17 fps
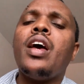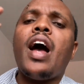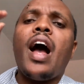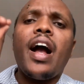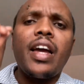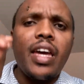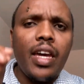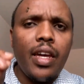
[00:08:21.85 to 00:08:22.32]

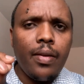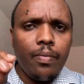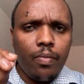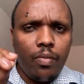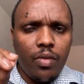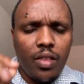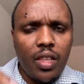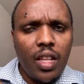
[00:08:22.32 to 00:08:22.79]
Again,
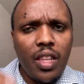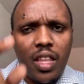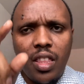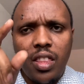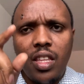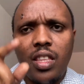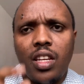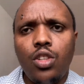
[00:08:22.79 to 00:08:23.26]
the other
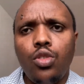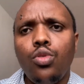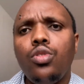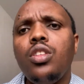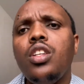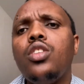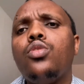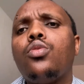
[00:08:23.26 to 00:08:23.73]
thing that you
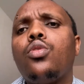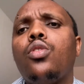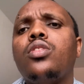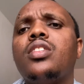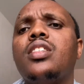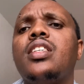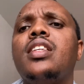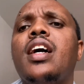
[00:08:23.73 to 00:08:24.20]
need to
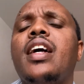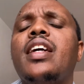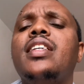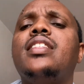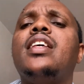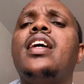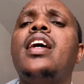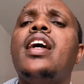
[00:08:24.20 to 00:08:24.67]
consider
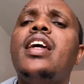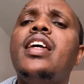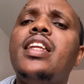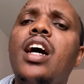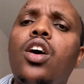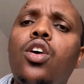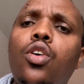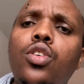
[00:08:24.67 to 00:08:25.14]
is, in
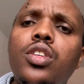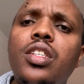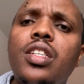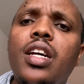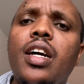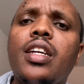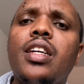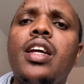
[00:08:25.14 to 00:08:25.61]
a
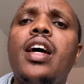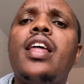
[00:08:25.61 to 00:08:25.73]
contract,